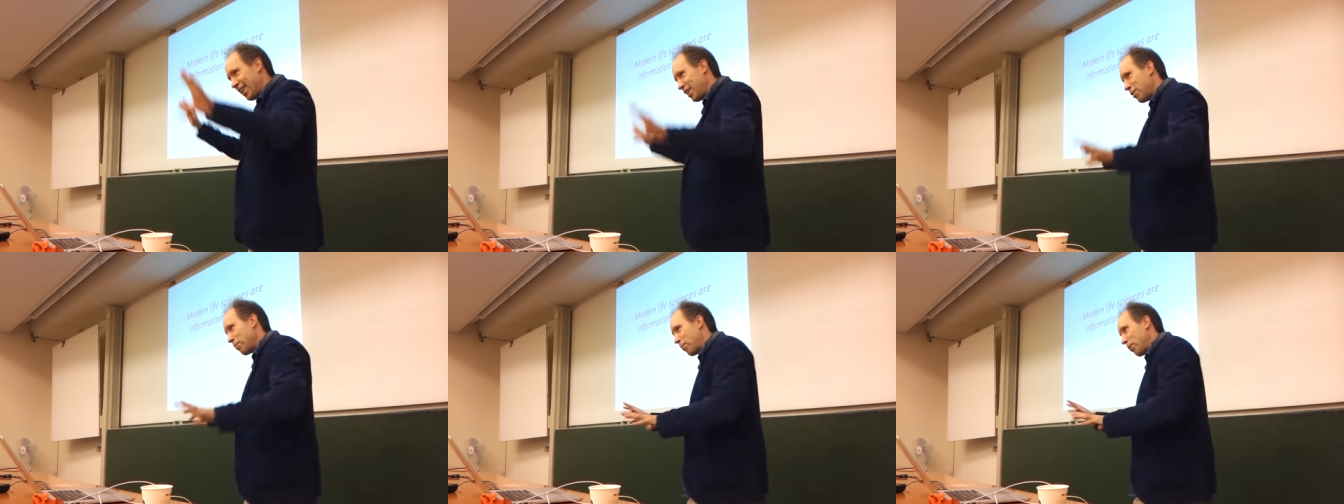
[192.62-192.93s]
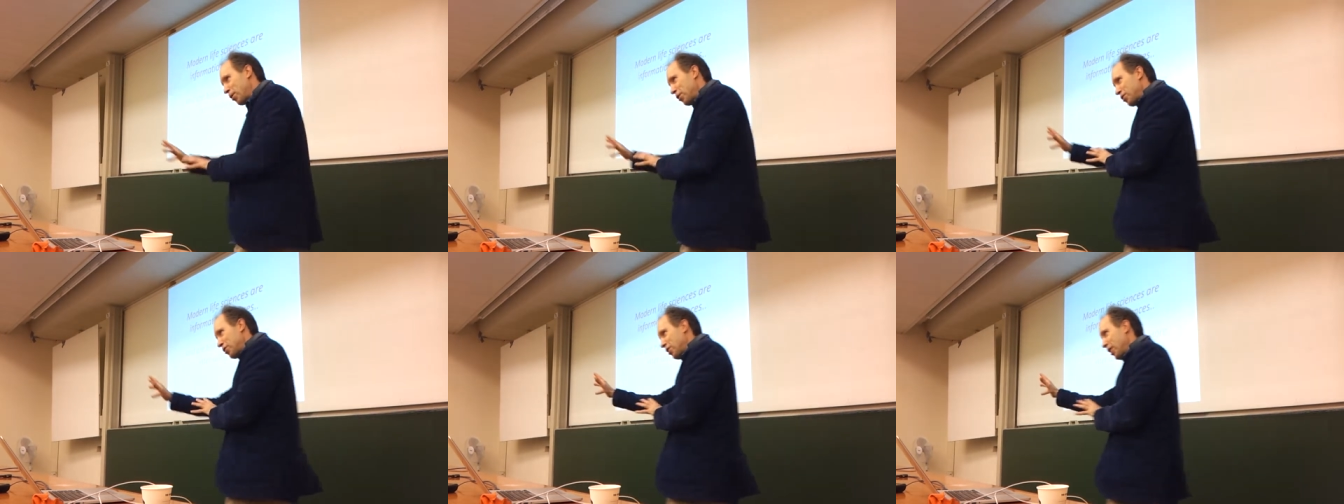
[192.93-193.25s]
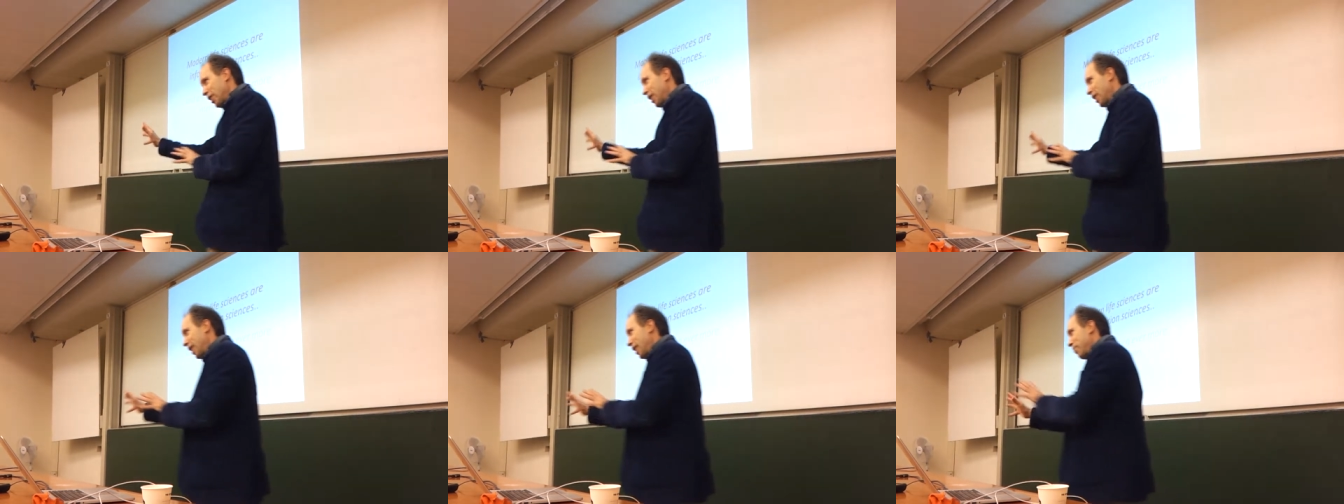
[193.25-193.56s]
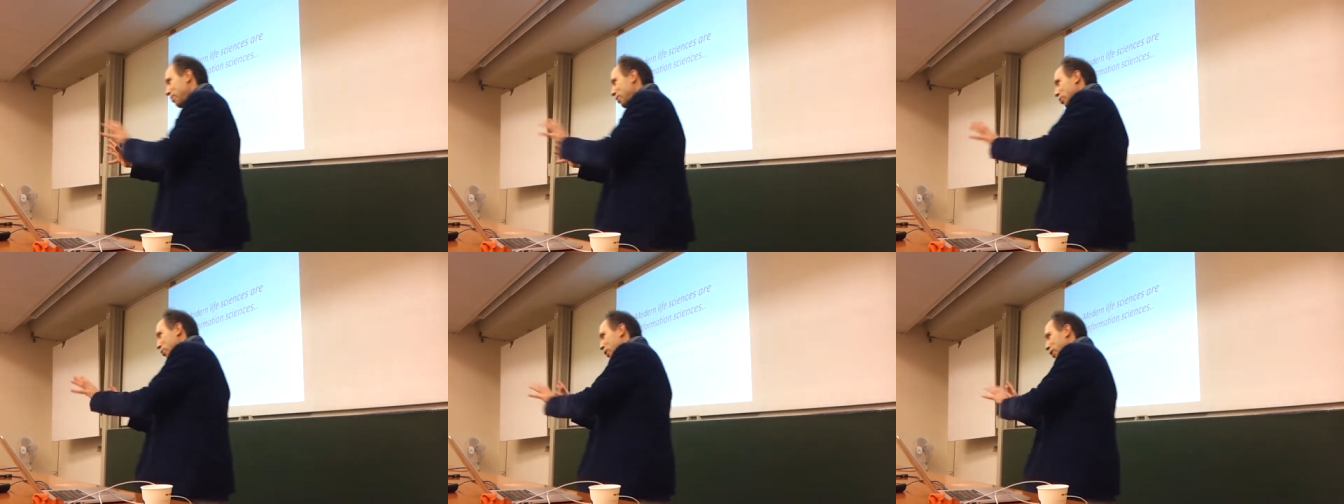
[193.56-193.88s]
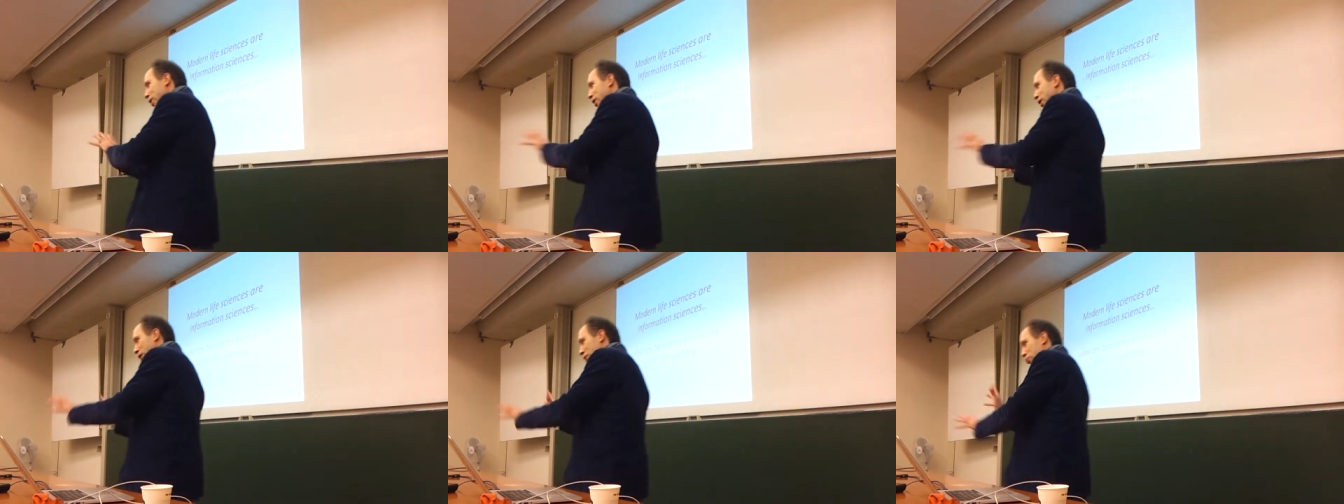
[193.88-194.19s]
emerging in
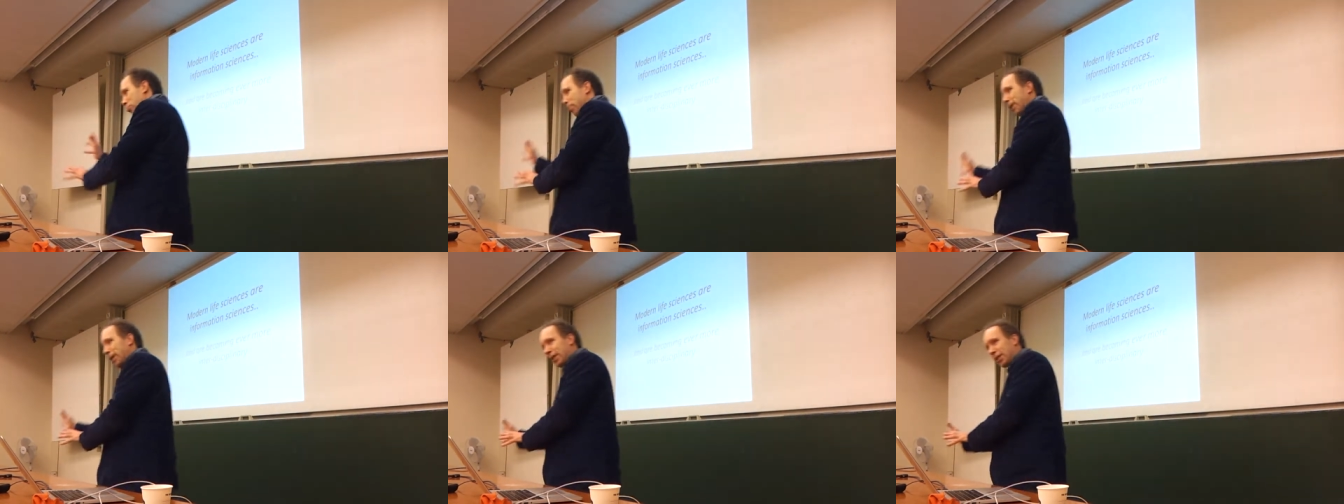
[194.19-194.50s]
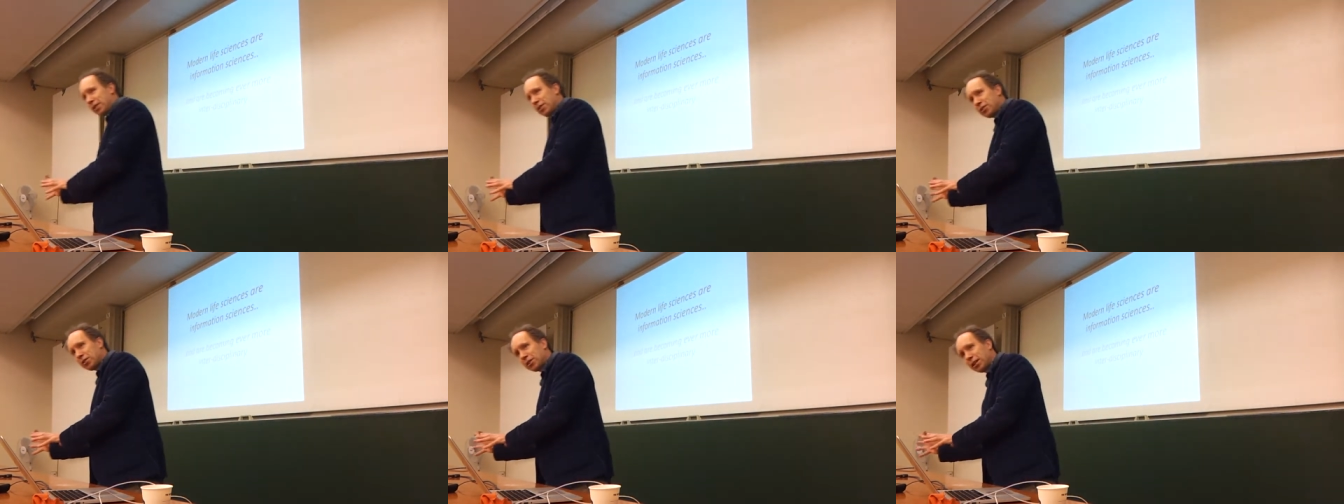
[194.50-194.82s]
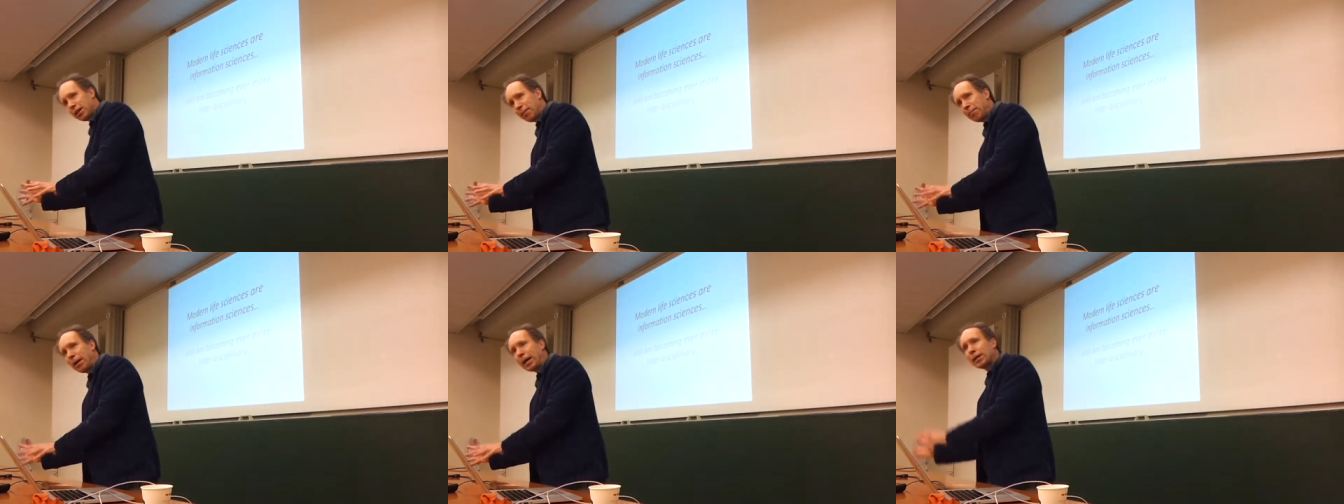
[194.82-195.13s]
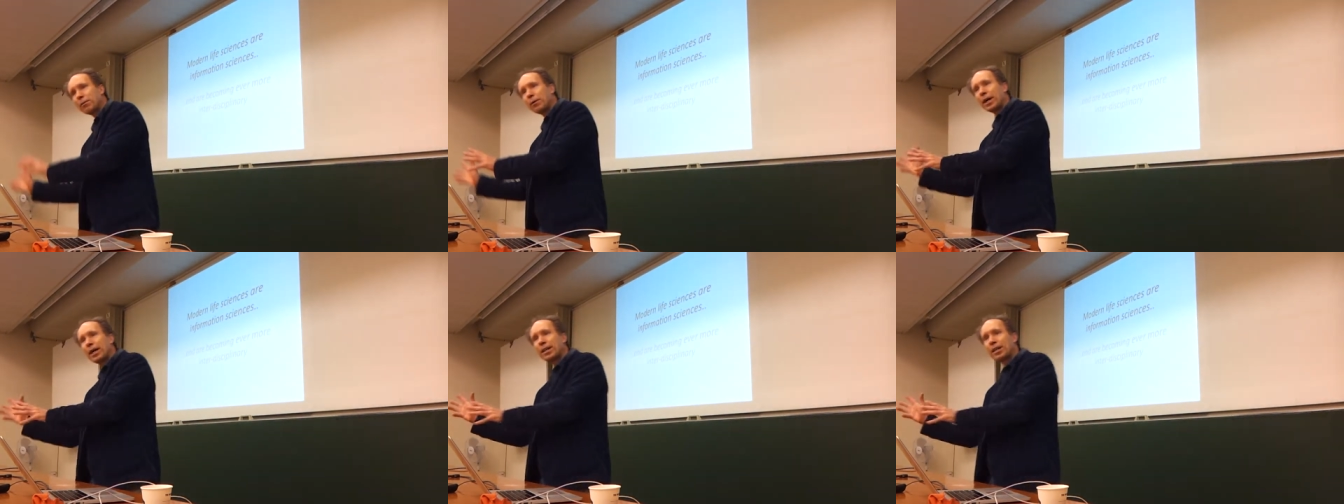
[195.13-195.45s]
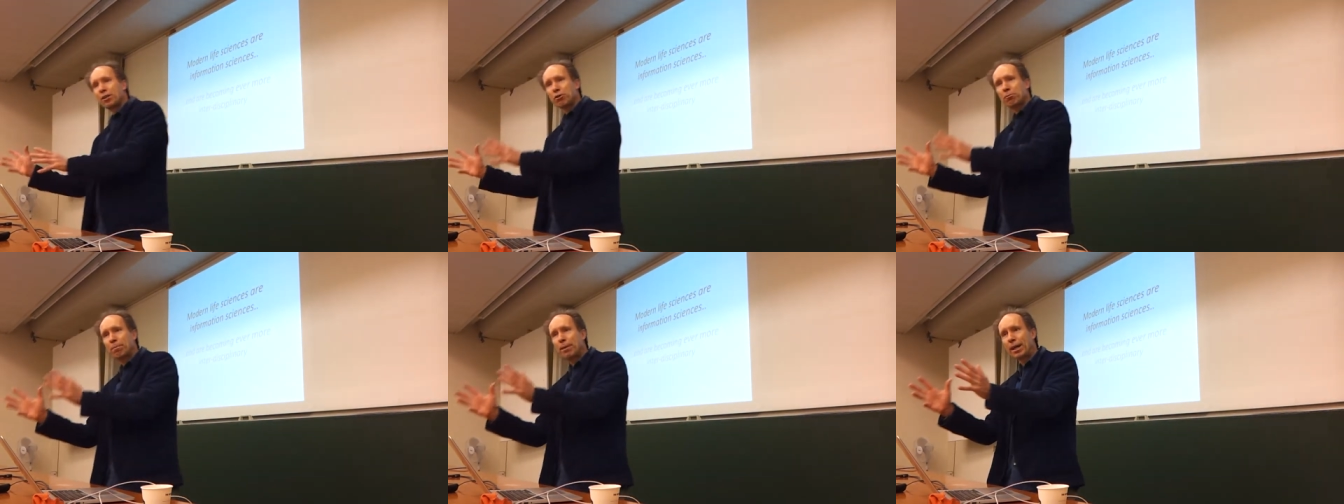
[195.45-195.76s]
between those pillars. By the way,
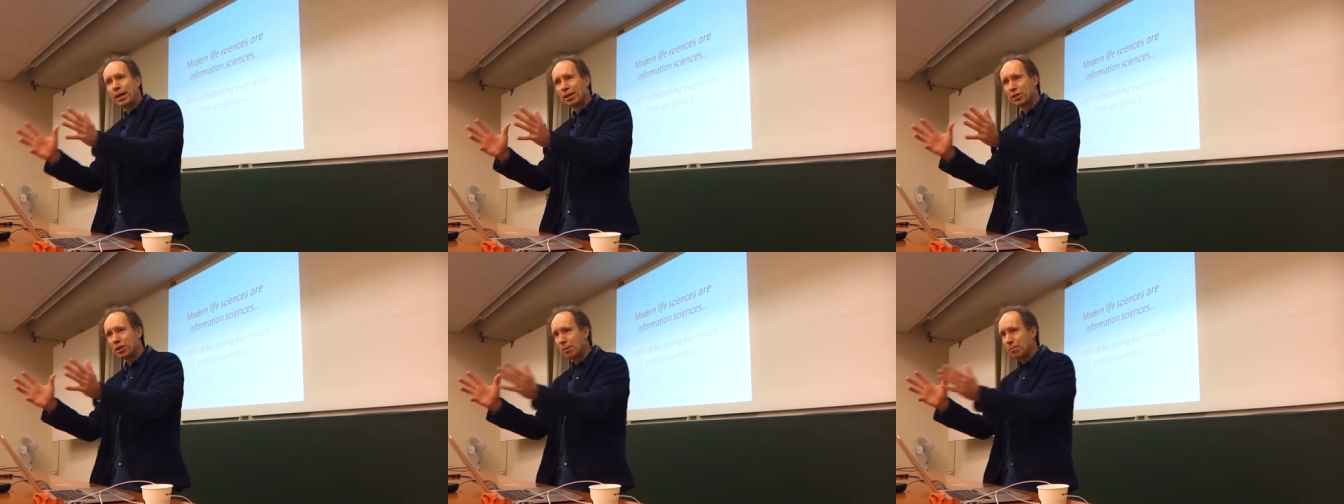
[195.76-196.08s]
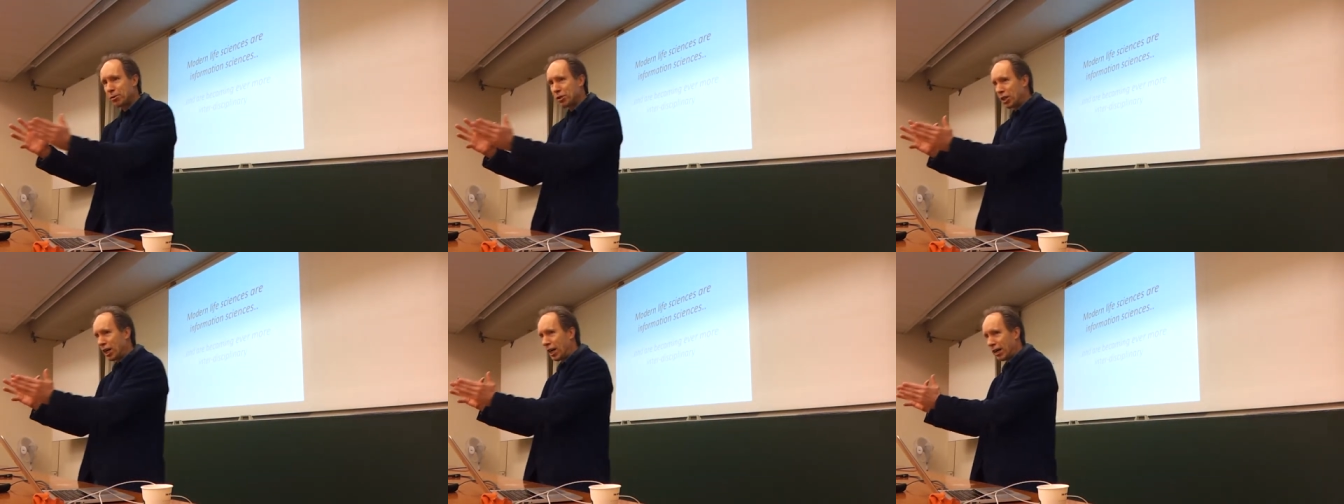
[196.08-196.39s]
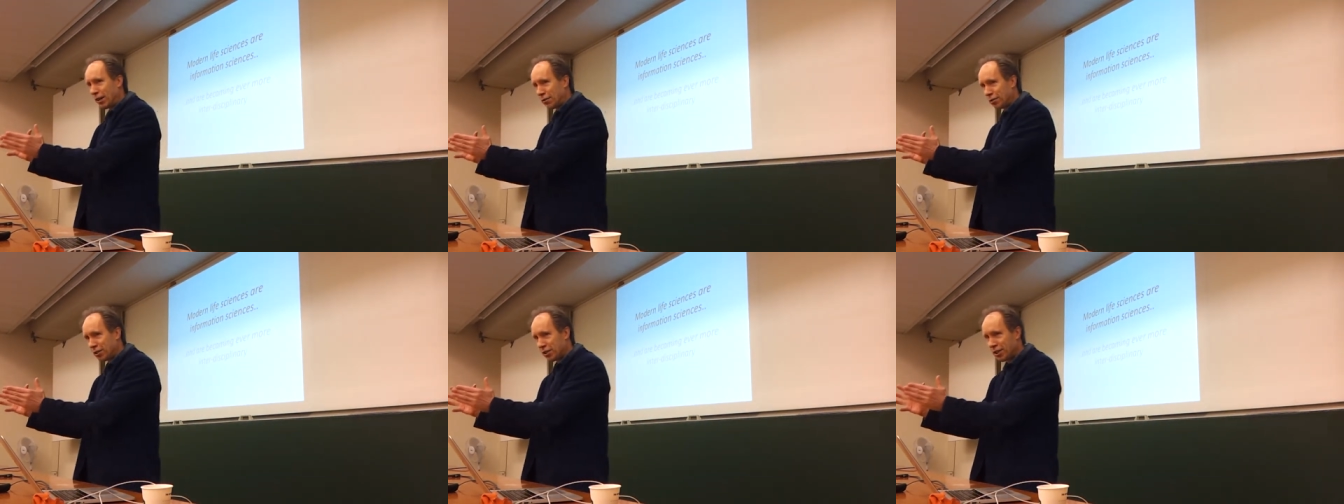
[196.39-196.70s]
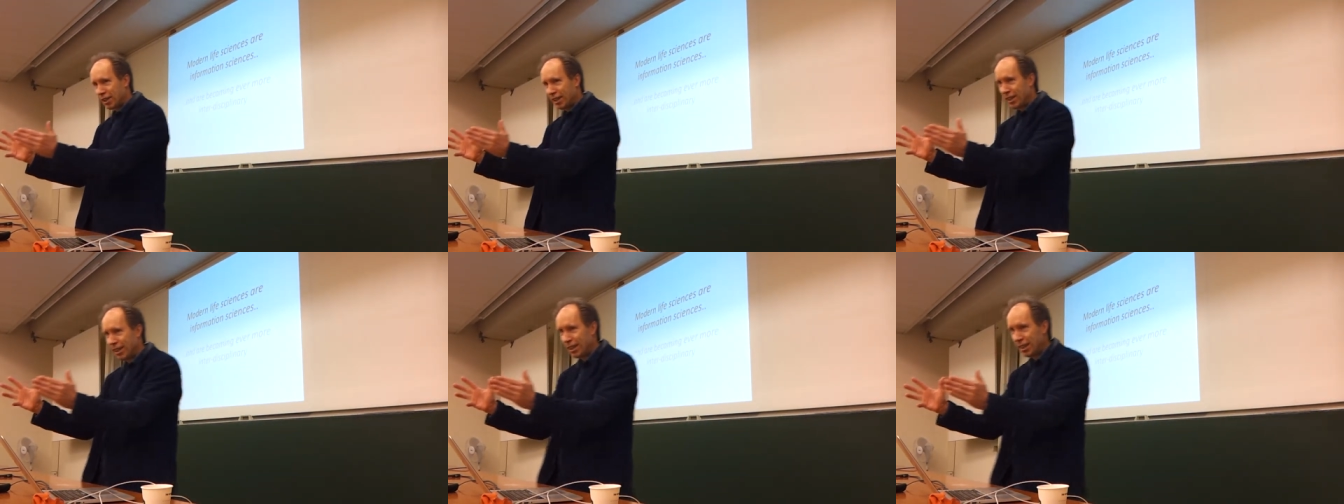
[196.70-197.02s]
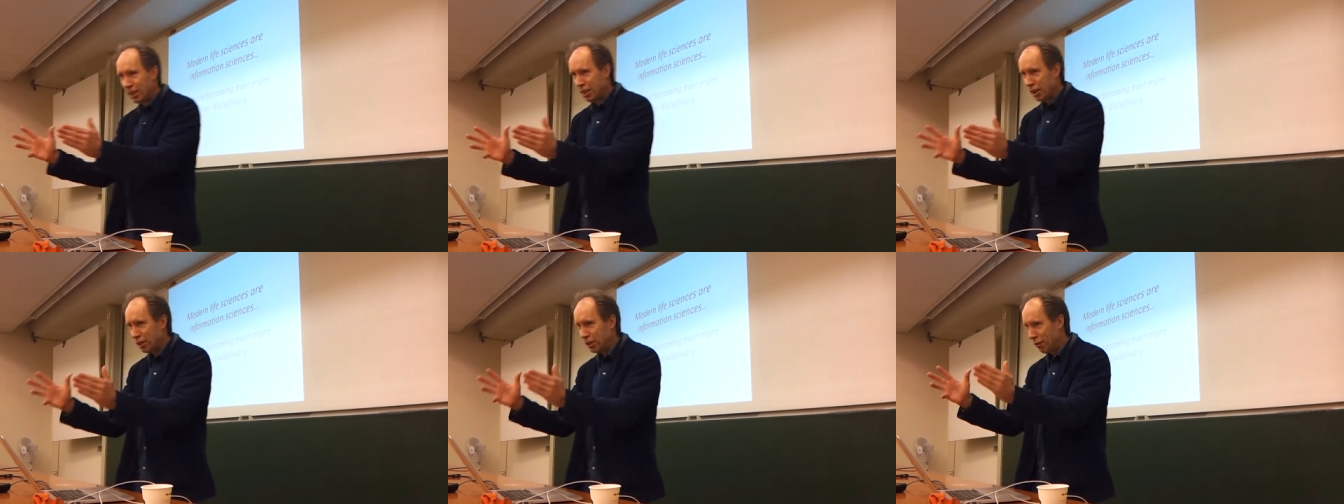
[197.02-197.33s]
those pillars themselves,
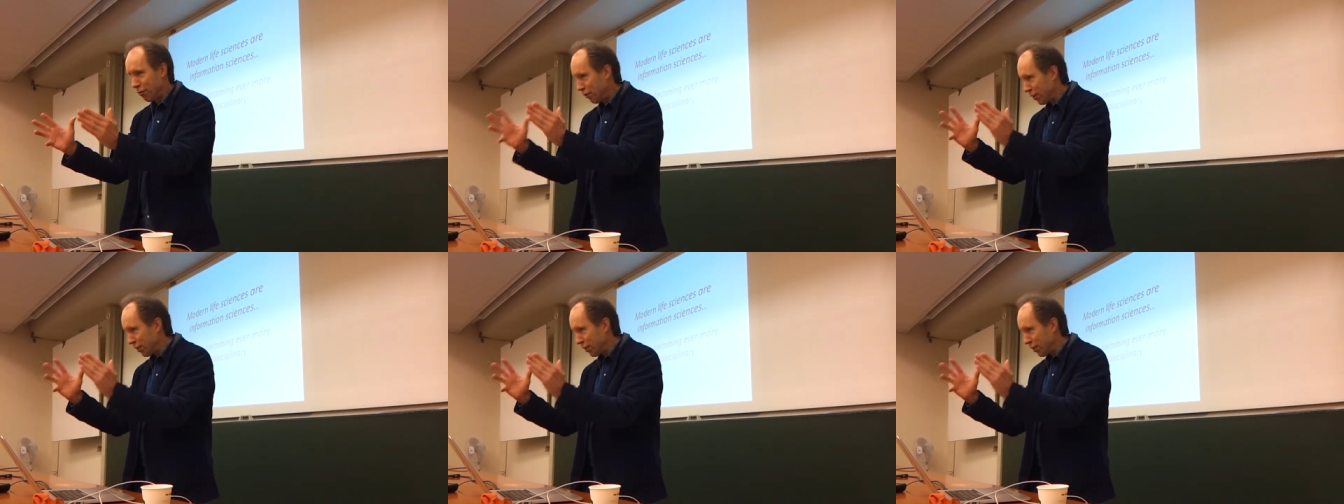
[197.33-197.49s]
the